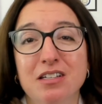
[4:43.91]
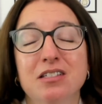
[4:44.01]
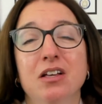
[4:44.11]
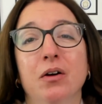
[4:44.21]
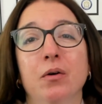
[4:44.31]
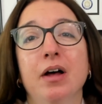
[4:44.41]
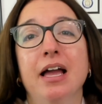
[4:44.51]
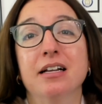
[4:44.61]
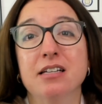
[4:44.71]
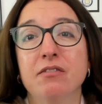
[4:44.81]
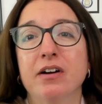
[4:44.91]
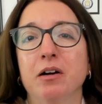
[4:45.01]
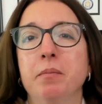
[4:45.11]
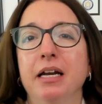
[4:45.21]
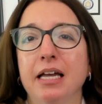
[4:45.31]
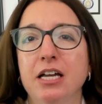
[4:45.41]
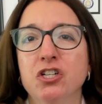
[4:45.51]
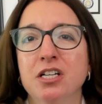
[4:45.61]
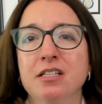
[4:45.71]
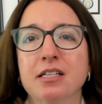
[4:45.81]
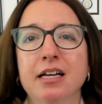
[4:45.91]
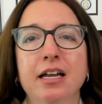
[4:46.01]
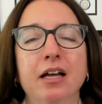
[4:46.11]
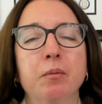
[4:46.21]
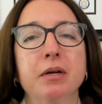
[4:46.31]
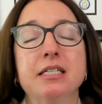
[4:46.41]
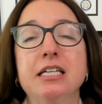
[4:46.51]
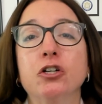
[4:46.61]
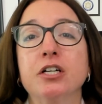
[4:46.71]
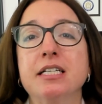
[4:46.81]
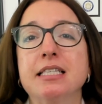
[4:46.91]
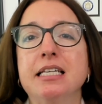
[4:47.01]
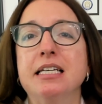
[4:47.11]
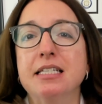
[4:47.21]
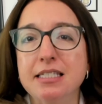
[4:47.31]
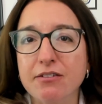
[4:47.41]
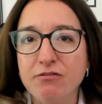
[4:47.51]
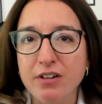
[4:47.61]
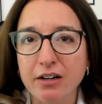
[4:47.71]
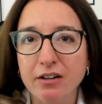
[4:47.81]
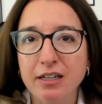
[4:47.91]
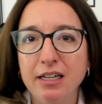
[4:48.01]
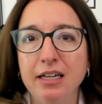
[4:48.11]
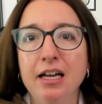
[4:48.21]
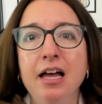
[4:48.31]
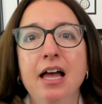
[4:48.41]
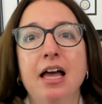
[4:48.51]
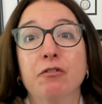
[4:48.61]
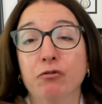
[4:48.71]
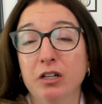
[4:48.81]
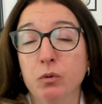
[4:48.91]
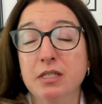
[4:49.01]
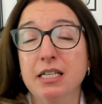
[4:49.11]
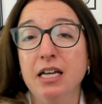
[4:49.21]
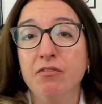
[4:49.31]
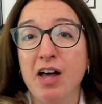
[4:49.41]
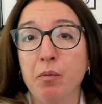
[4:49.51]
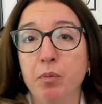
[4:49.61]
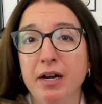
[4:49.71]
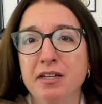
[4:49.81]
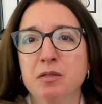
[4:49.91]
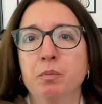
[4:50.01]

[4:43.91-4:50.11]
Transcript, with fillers: So, antiviral medications can help decrease the severity and frequency of outbreaks,